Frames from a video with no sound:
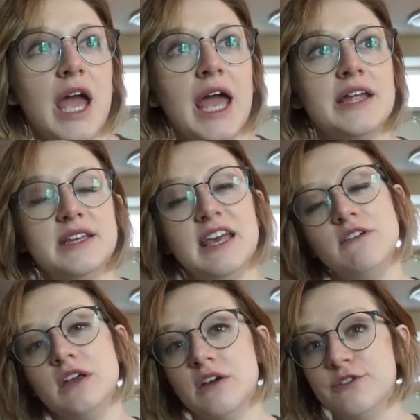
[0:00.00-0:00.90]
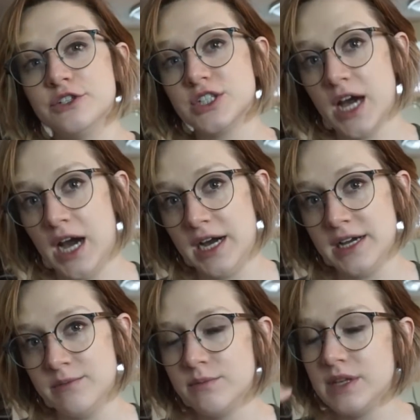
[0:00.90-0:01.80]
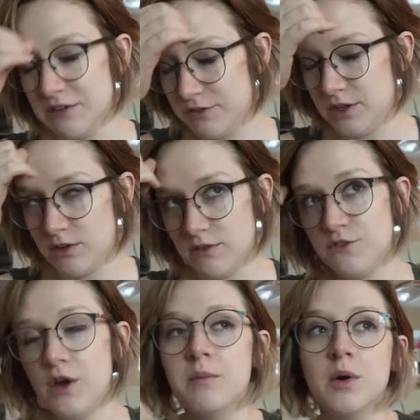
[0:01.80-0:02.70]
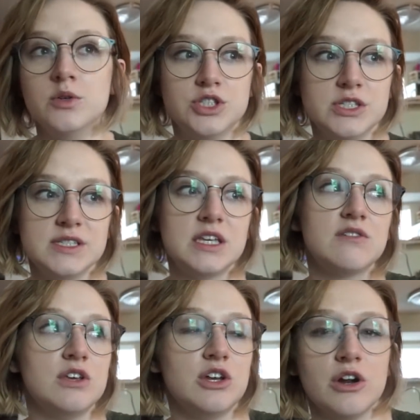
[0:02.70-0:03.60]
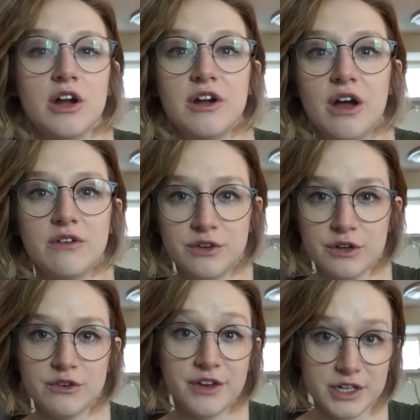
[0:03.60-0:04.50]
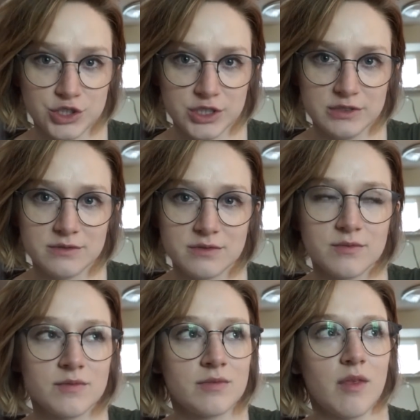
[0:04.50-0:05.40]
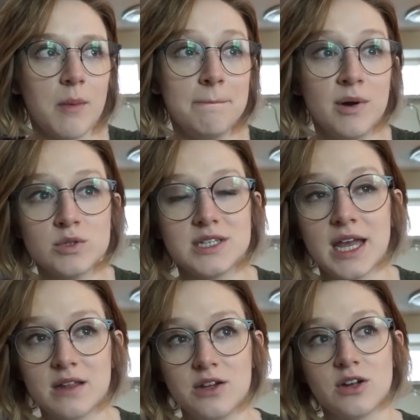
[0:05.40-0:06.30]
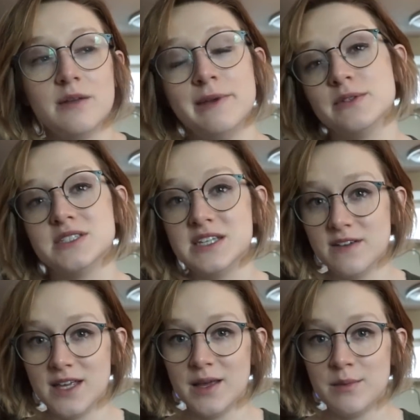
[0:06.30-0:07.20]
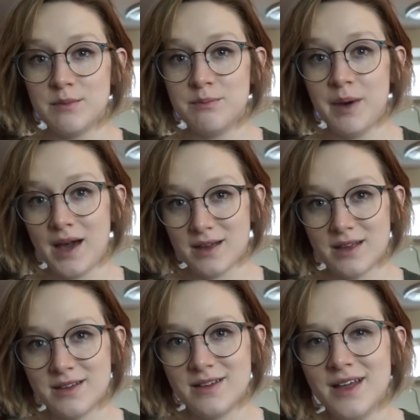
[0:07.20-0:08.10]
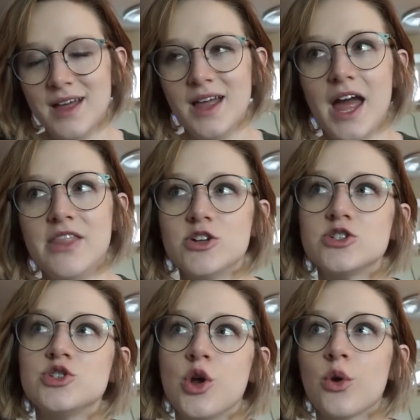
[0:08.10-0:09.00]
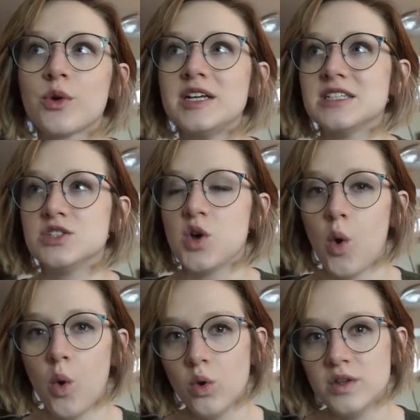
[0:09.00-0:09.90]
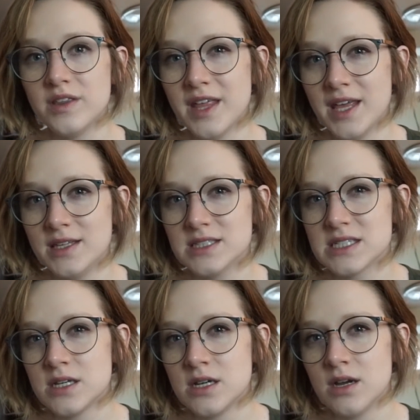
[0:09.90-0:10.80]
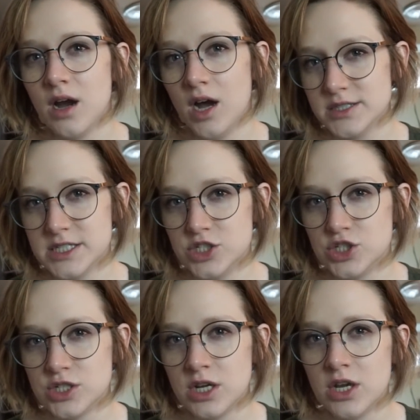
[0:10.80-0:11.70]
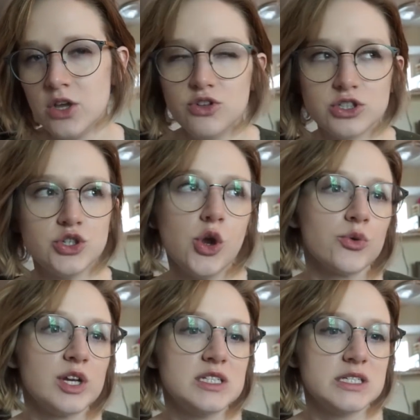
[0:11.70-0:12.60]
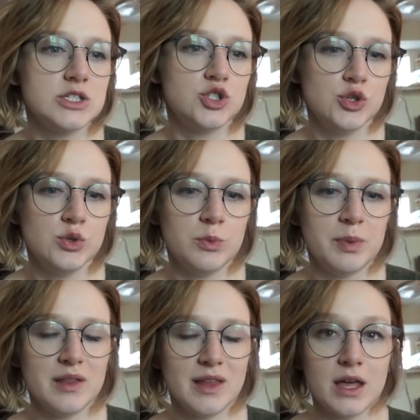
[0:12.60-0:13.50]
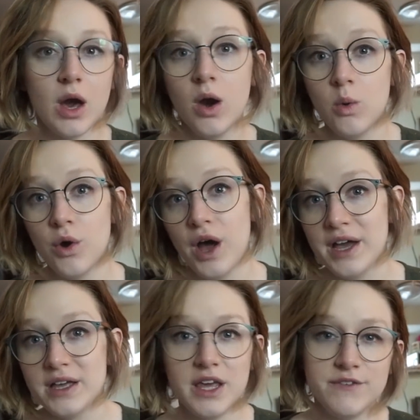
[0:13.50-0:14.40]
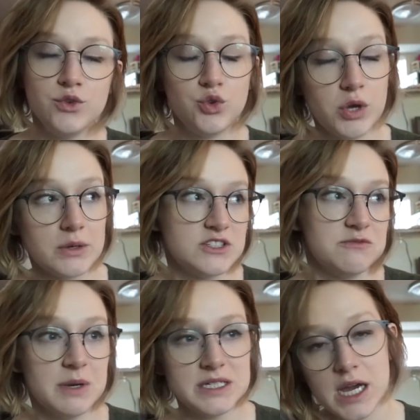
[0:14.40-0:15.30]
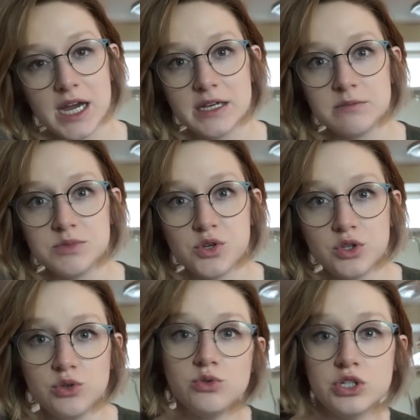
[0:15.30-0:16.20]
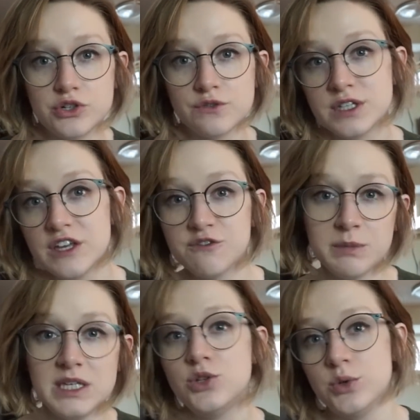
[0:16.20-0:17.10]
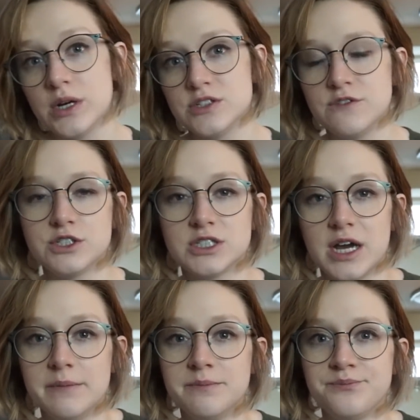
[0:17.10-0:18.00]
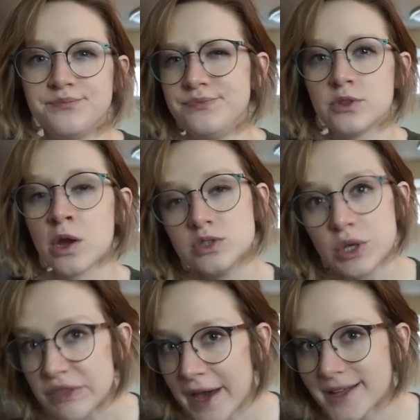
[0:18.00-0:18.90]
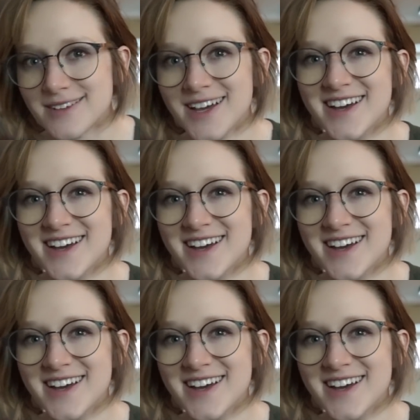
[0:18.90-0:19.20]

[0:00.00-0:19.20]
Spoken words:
and giving of your time, giving your emotions, giving your affection, most likely you're going to be receiving it back. And there's no reason to hold things hostage. There's no reason to be like, oh, well, I gave you 2 hours of my time, so you deserve to give me 2 hours of your time. Don't do that.